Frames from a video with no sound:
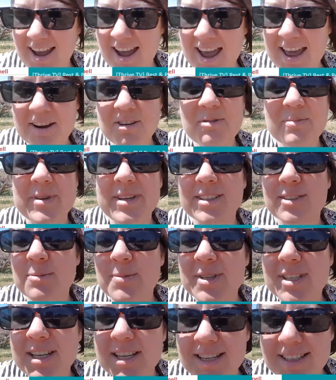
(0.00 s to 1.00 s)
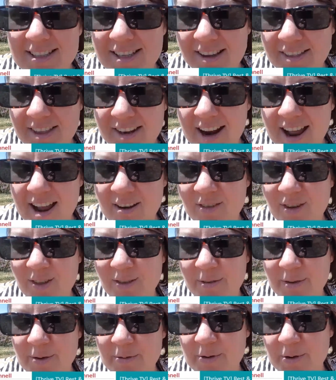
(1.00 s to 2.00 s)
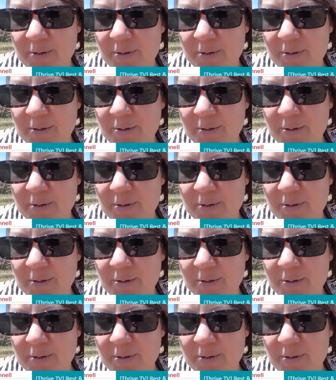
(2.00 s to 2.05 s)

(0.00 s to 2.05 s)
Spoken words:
and it would be so much easier than I ever thought it